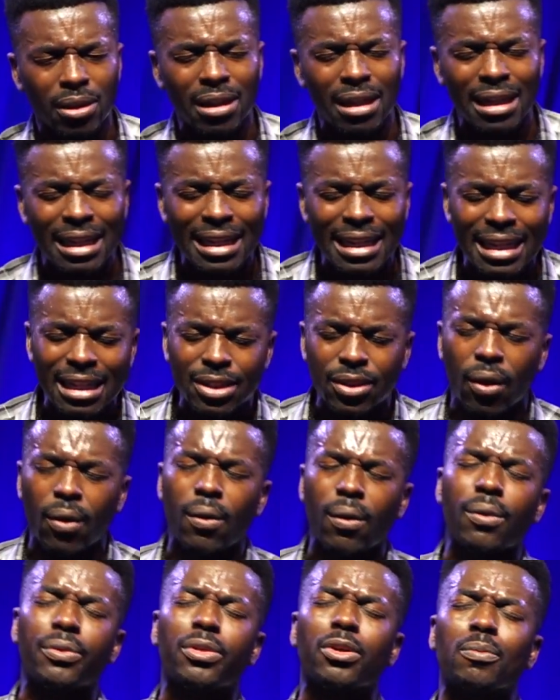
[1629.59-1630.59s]
lead
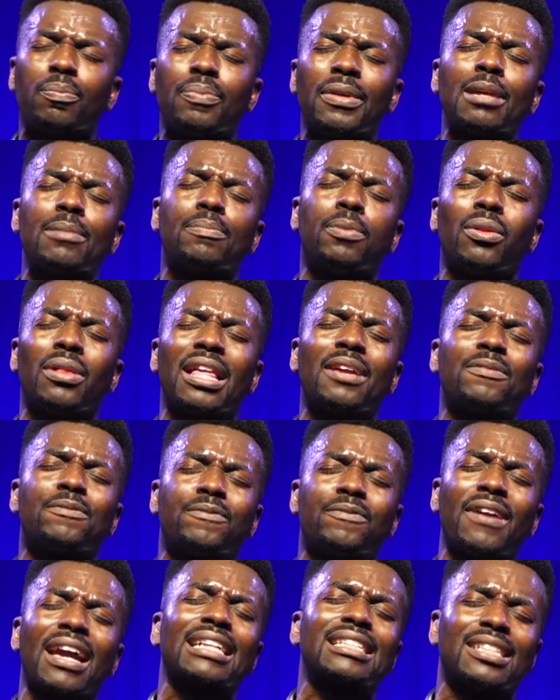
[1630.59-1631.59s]
other people
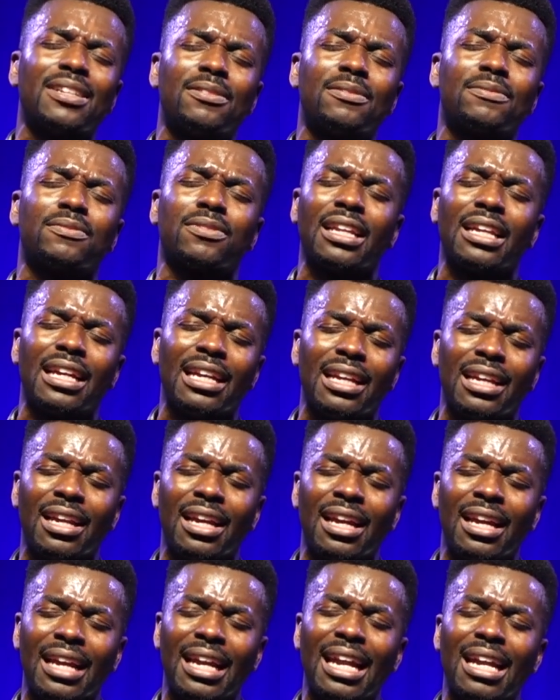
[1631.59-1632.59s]
effectively
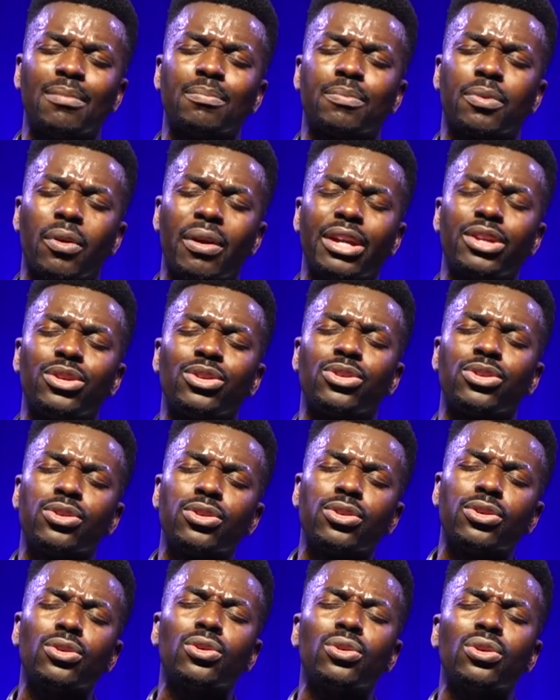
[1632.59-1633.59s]
in prayer,
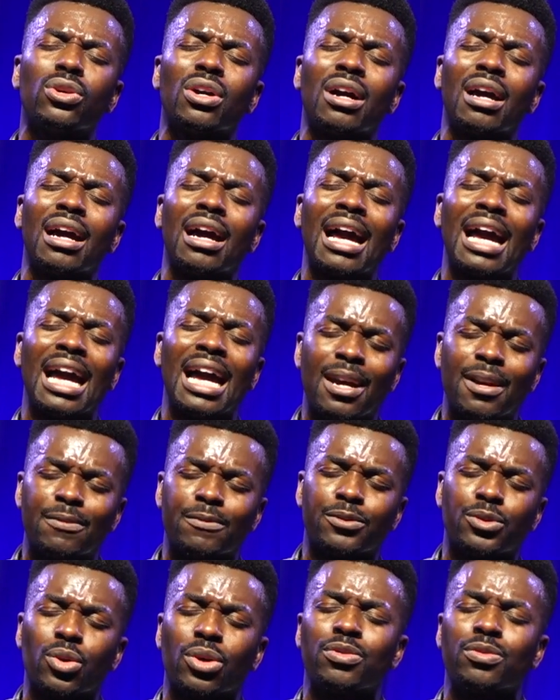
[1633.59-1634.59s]
you
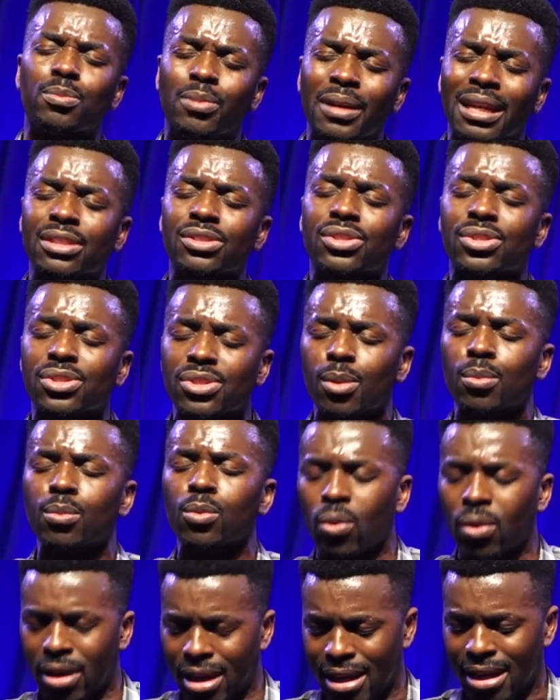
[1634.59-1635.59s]
have to have been
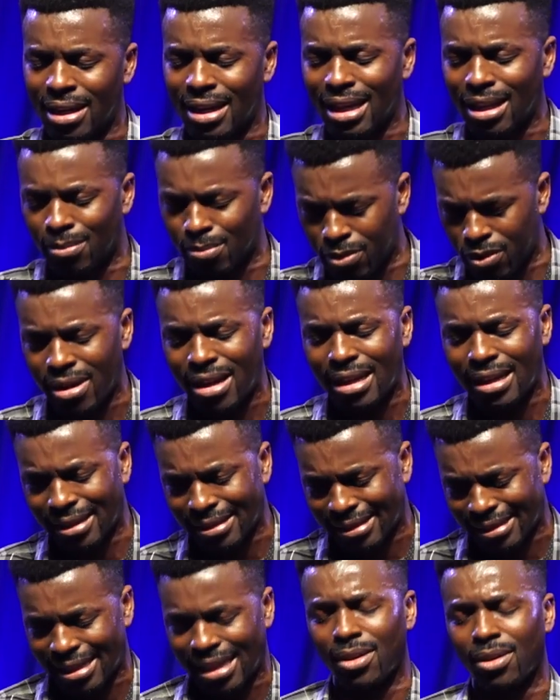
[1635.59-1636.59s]
somewhere in prayer
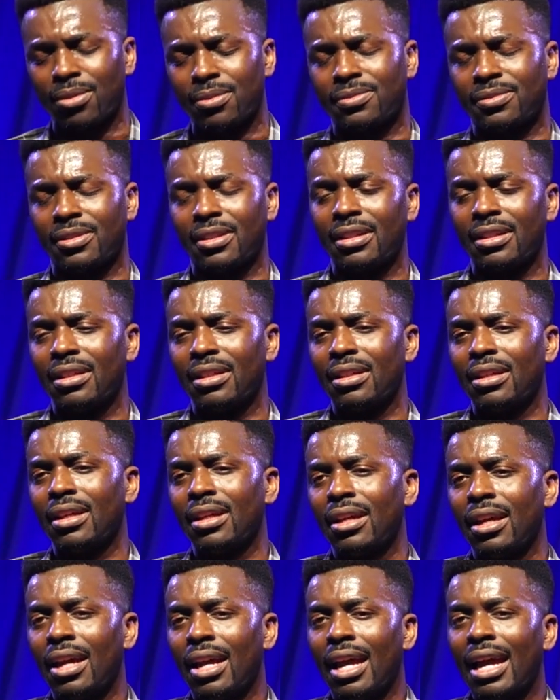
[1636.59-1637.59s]
yourself.
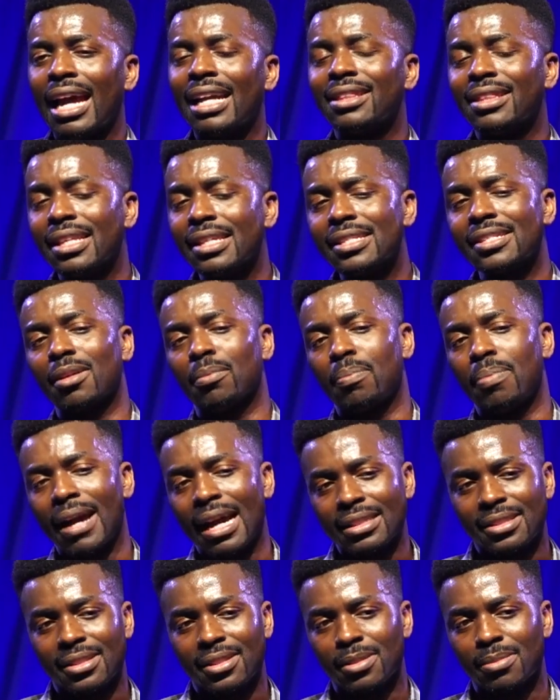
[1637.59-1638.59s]
And this is a
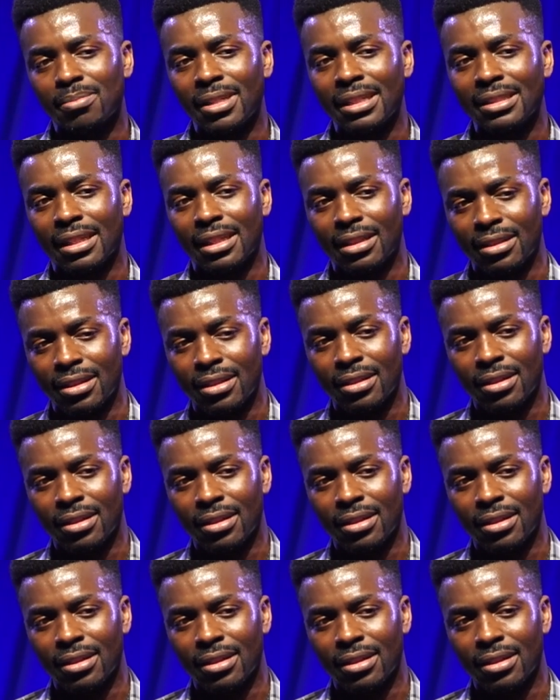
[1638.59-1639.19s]
pastor's meeting.